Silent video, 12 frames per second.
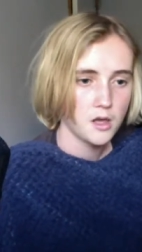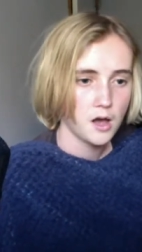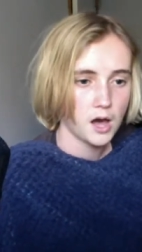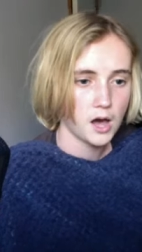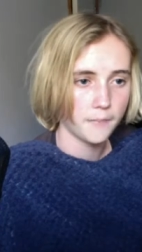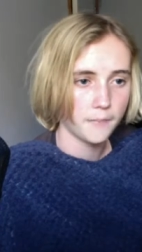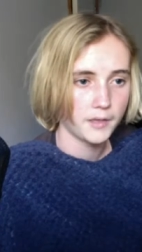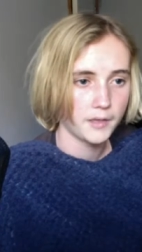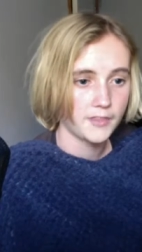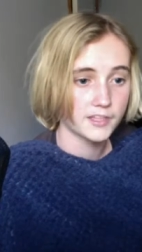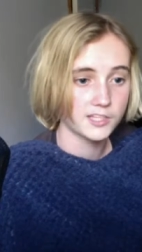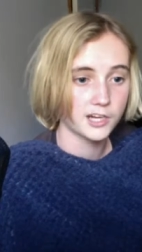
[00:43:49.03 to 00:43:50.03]
And
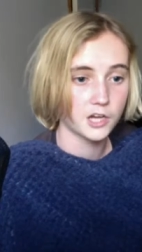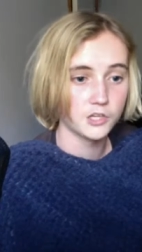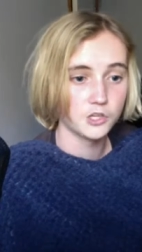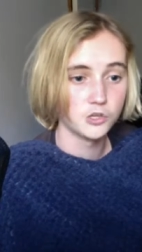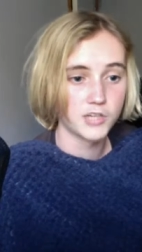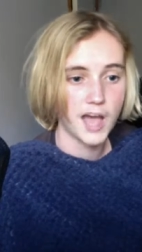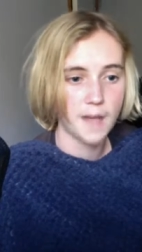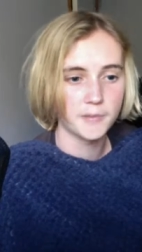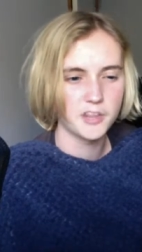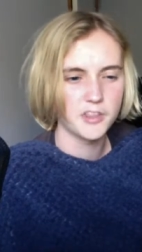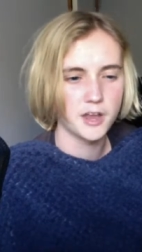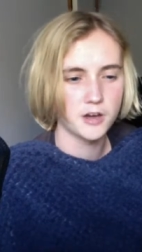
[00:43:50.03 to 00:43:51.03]
there's like a new
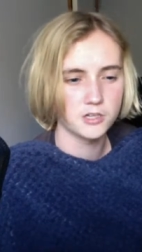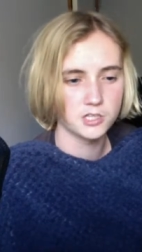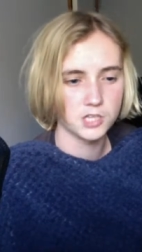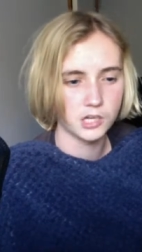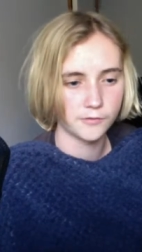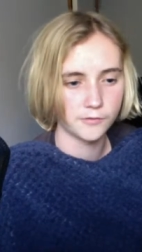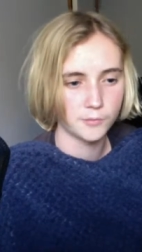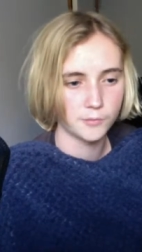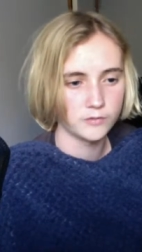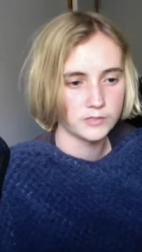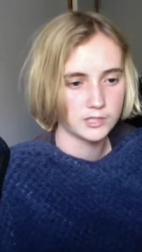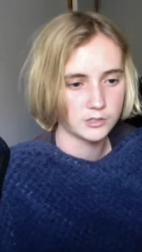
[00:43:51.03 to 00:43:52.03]
cabinet there and stuff with
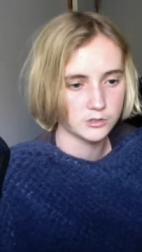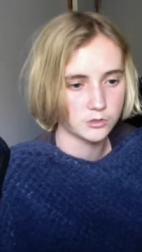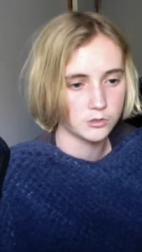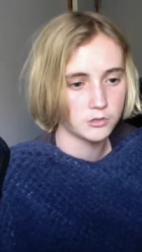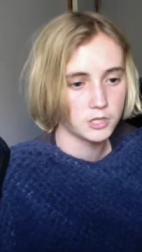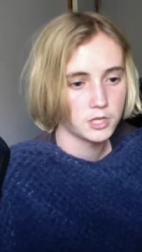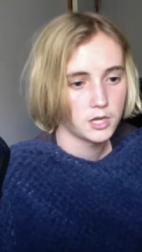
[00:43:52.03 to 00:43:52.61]
movies. That's cool.